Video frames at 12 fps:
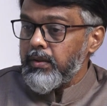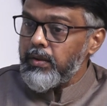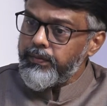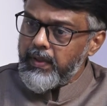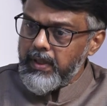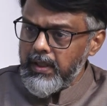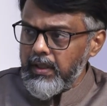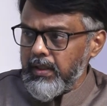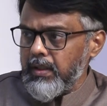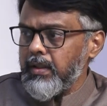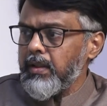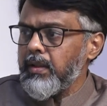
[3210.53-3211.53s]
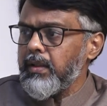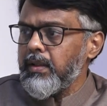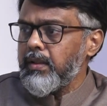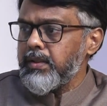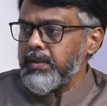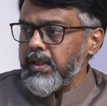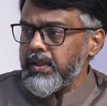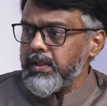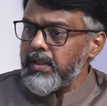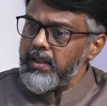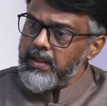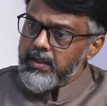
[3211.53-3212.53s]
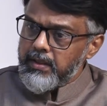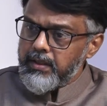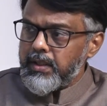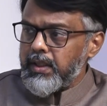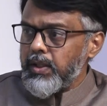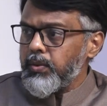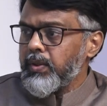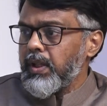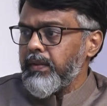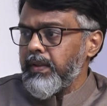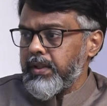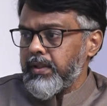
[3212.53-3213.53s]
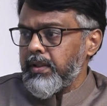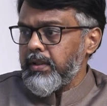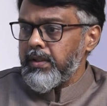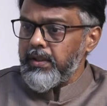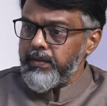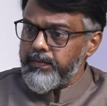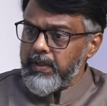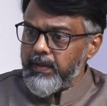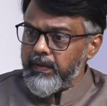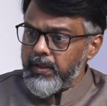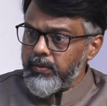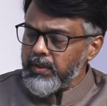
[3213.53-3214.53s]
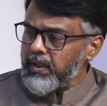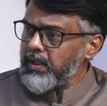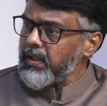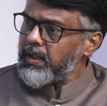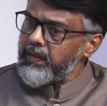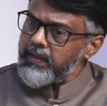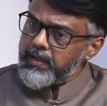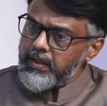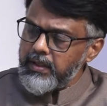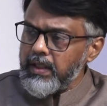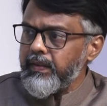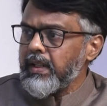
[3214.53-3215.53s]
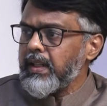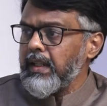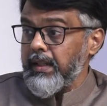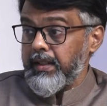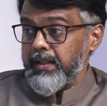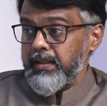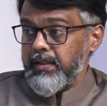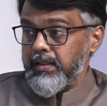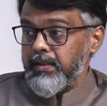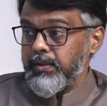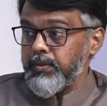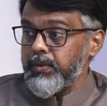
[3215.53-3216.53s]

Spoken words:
Of any stature, they tried to convert. Right. If they were not getting converted, they were killed. Right.